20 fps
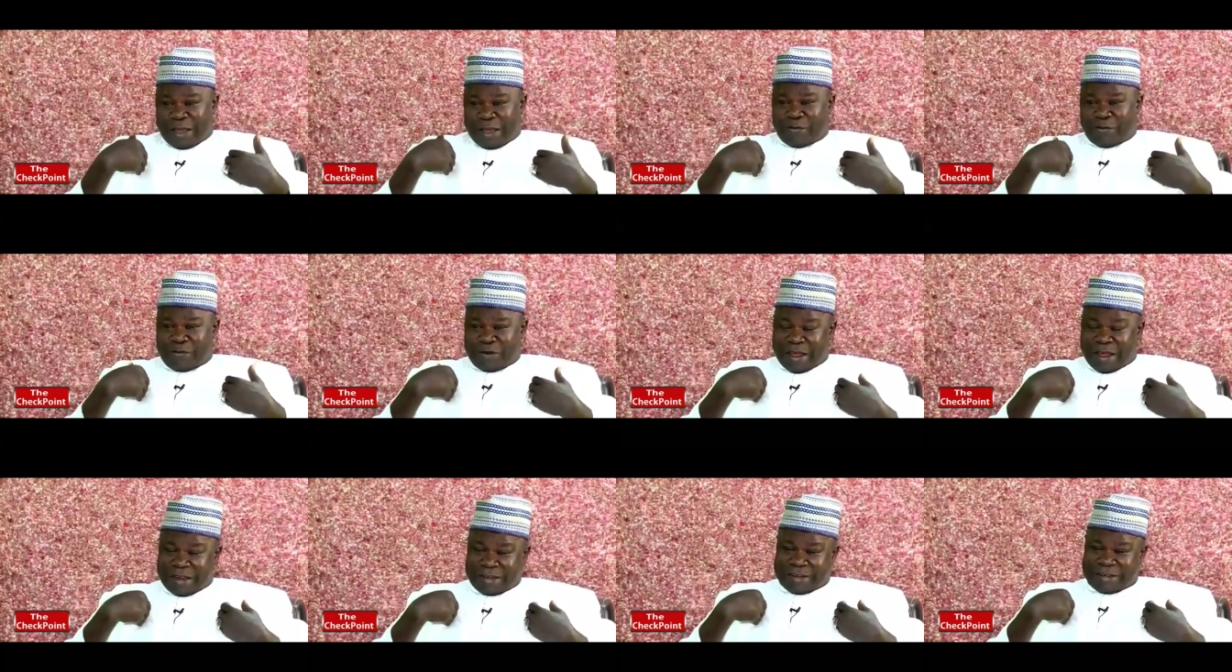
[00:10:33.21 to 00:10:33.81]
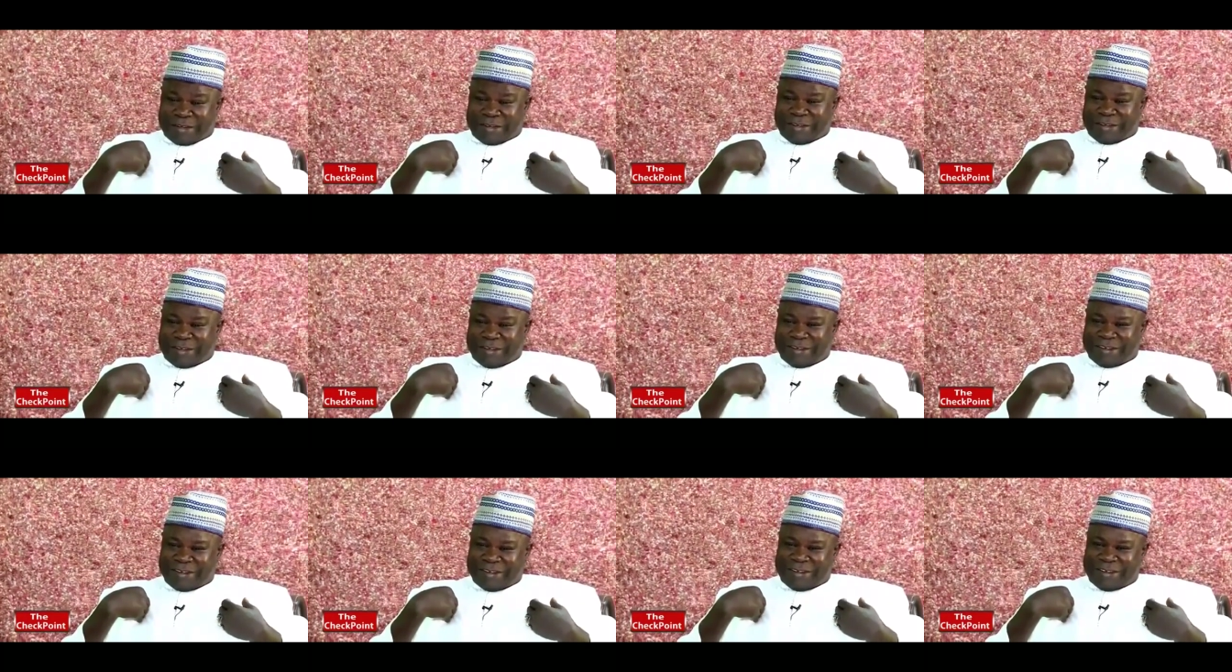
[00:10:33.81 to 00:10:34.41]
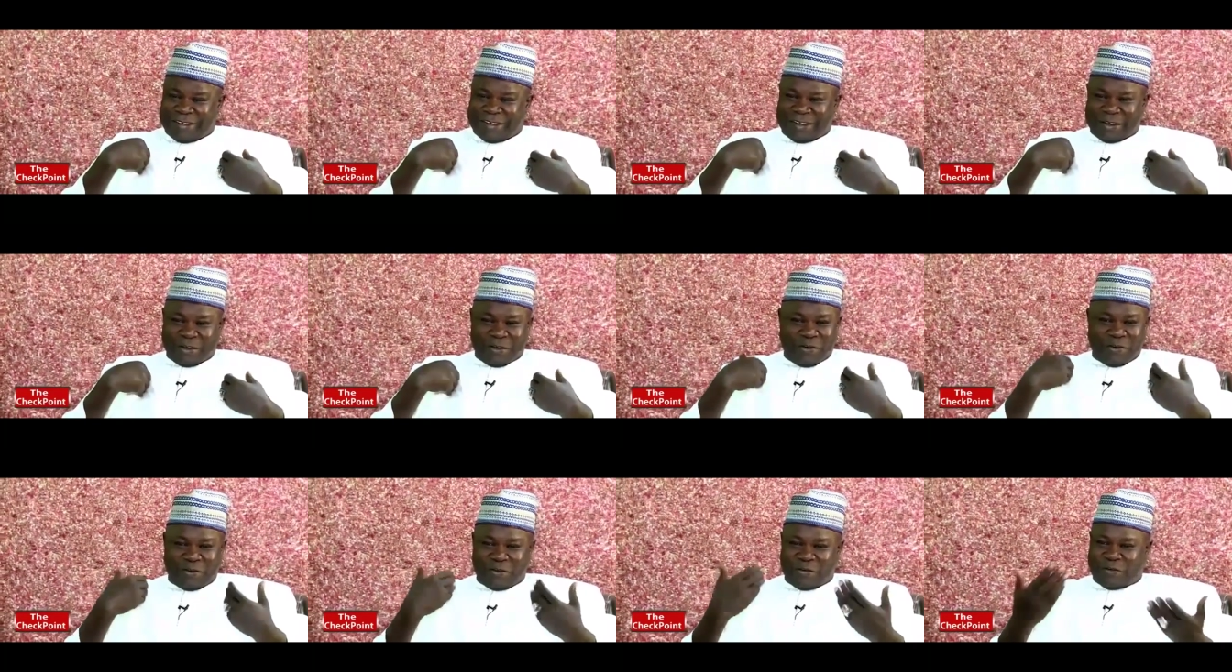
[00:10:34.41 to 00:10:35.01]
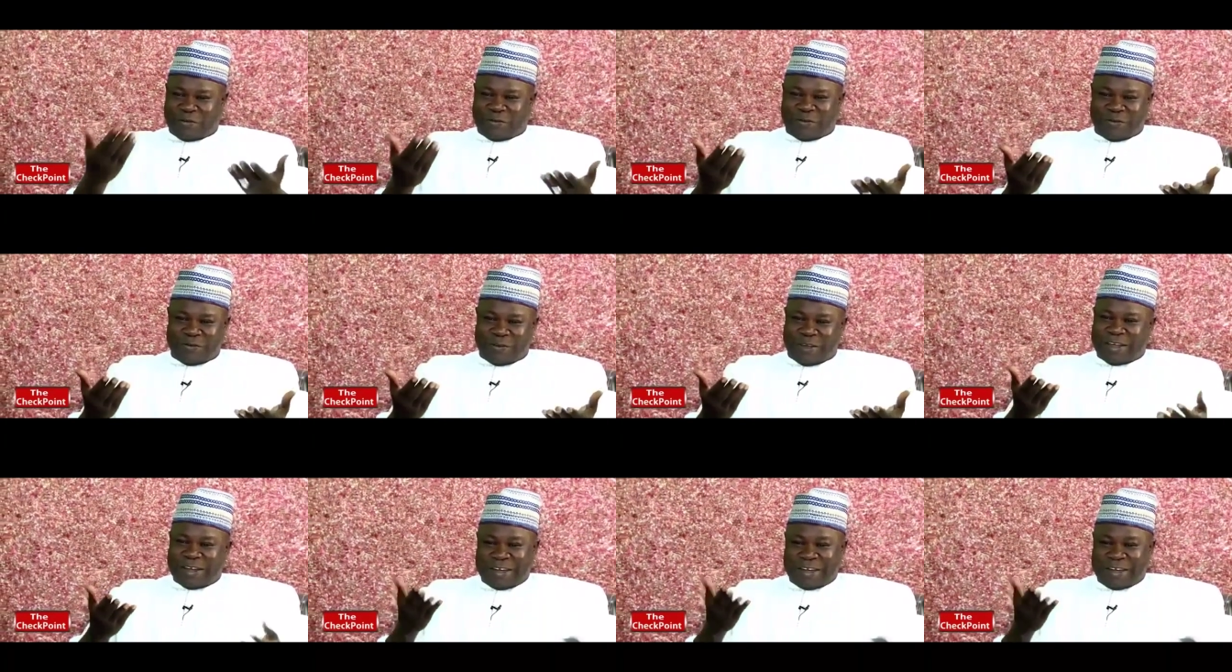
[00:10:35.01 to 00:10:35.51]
should I do that? No.